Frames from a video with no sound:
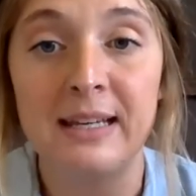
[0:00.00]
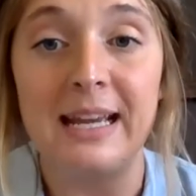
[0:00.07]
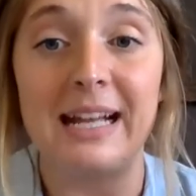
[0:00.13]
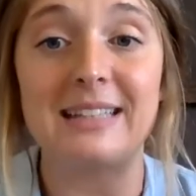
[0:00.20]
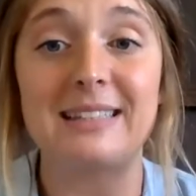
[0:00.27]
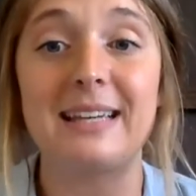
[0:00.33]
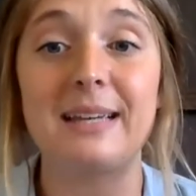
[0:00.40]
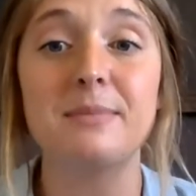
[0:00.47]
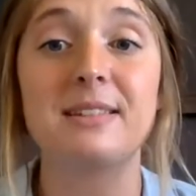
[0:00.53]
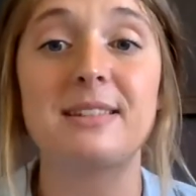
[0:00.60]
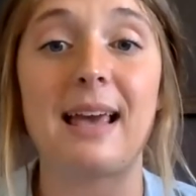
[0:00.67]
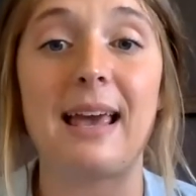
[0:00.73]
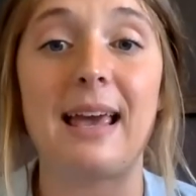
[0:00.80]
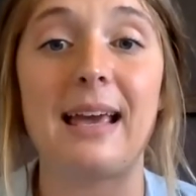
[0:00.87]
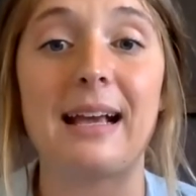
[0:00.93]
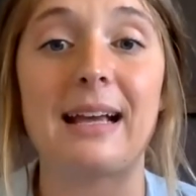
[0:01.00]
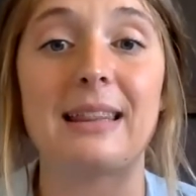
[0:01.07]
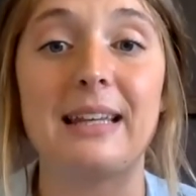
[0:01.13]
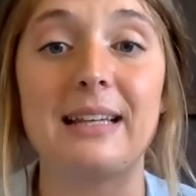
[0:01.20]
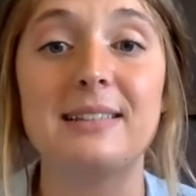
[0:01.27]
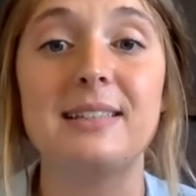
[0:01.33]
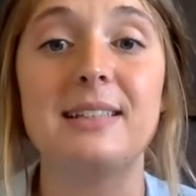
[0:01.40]
It's him saying,
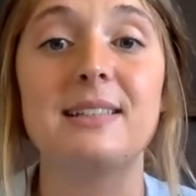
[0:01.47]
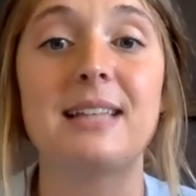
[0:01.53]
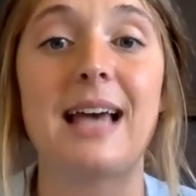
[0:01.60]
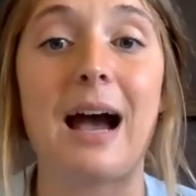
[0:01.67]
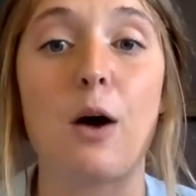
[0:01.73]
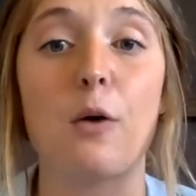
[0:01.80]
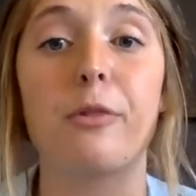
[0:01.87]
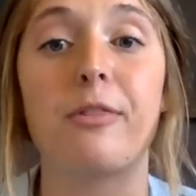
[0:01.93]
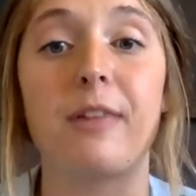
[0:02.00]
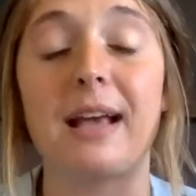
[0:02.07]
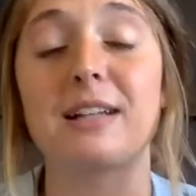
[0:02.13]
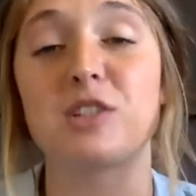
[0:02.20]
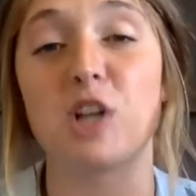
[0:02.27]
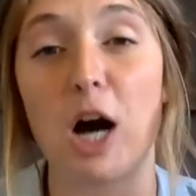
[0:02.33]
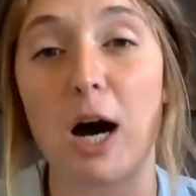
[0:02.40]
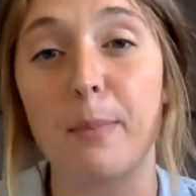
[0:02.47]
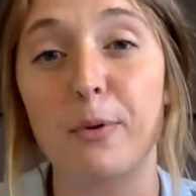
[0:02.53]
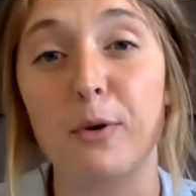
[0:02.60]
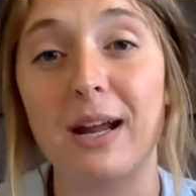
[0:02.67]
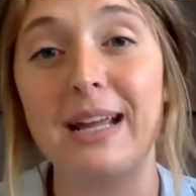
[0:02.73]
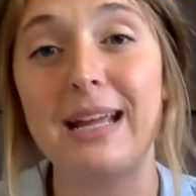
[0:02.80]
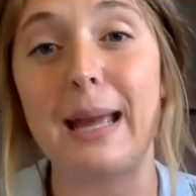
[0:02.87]
this is how things
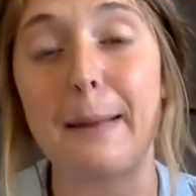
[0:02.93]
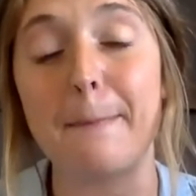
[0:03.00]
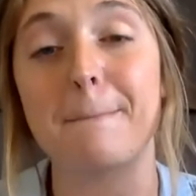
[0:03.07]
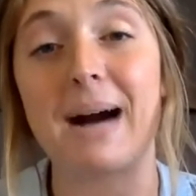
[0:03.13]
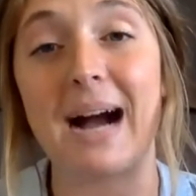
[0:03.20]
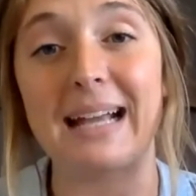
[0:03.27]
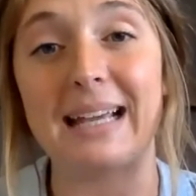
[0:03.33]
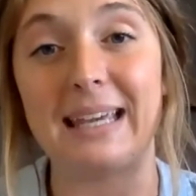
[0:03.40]
operate in my